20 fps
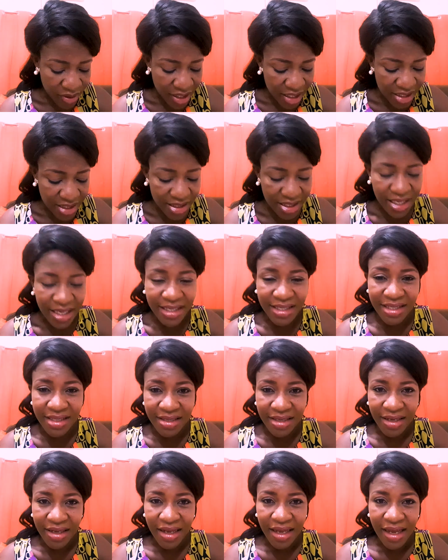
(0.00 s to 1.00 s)
this is
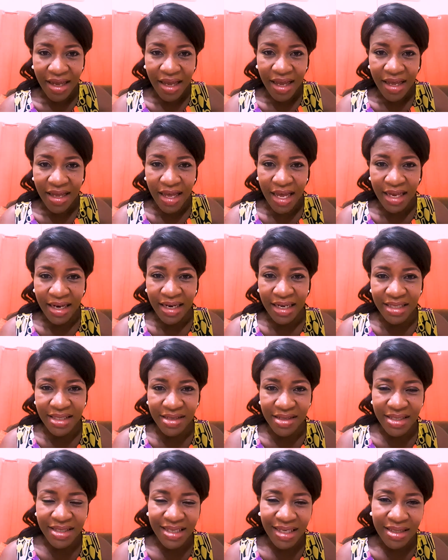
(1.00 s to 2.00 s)
a little
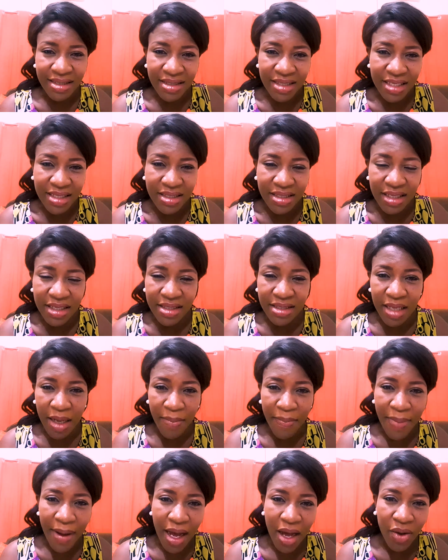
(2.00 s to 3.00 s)
statistics
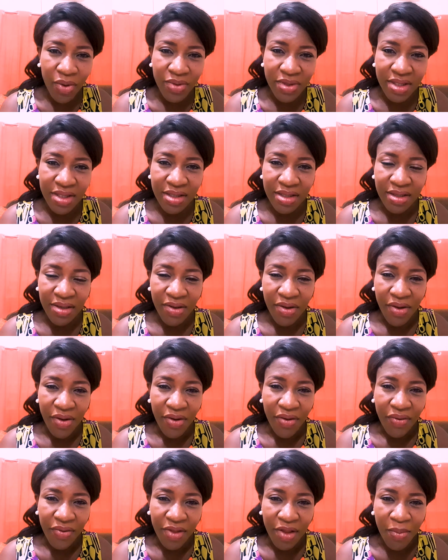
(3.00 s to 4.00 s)
about
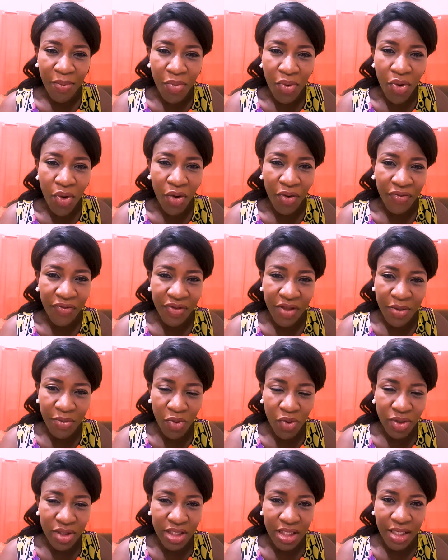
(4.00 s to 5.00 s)
the book of
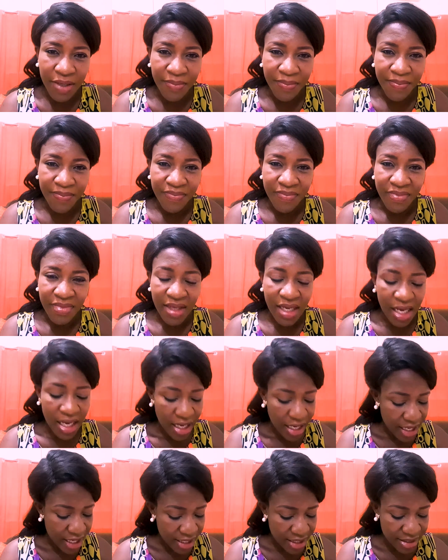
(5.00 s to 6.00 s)
Timothy.
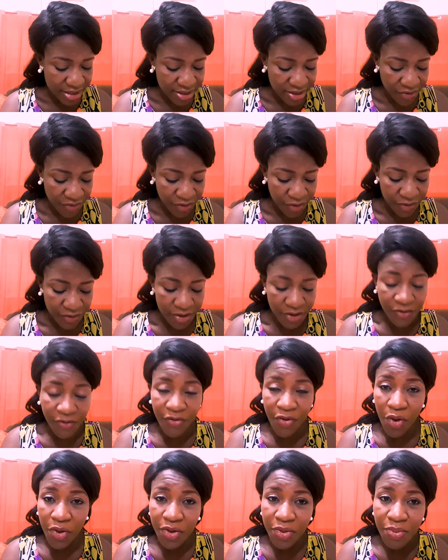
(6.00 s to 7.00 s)
It is the
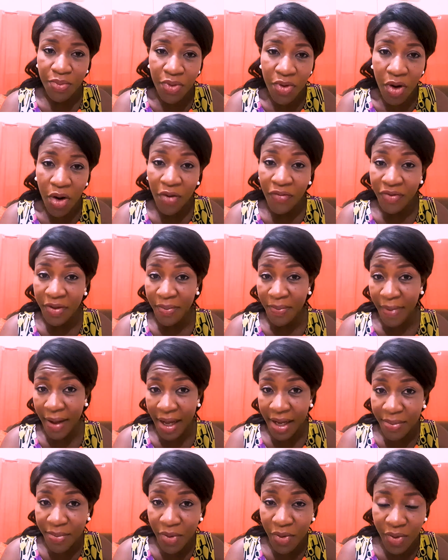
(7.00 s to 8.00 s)
54th book of the
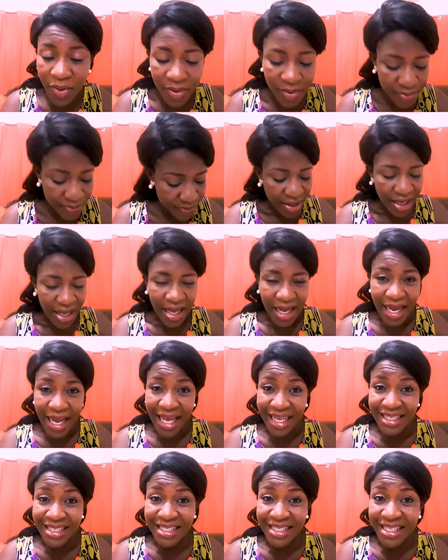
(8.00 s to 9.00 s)
Bible. It
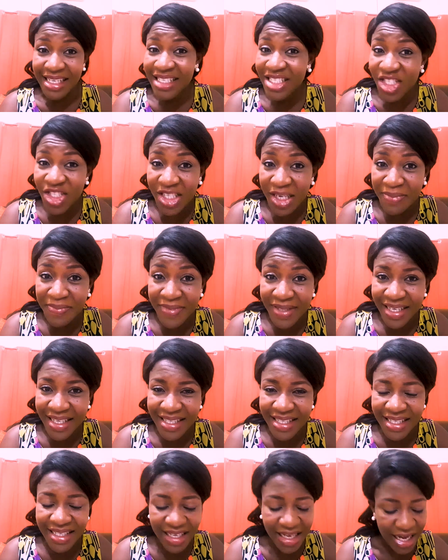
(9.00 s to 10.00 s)
has 6
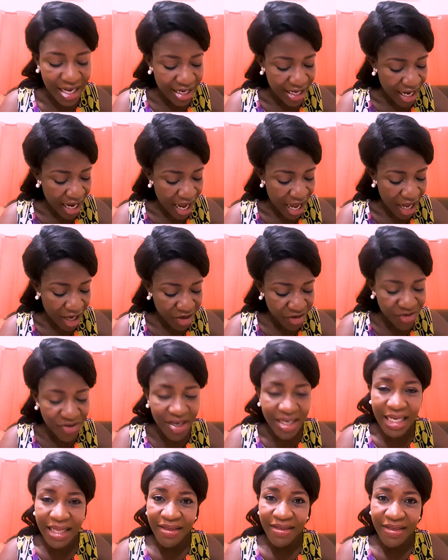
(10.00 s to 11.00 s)
chapters and
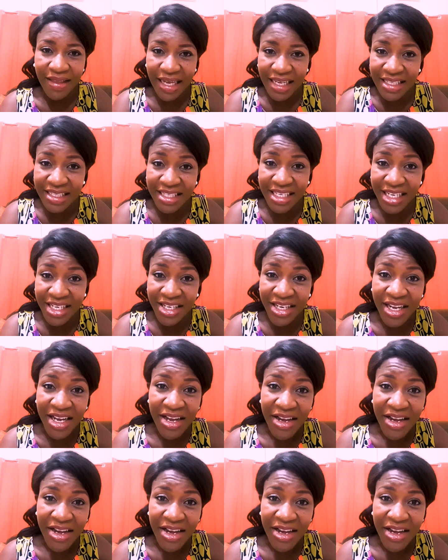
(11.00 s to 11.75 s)
113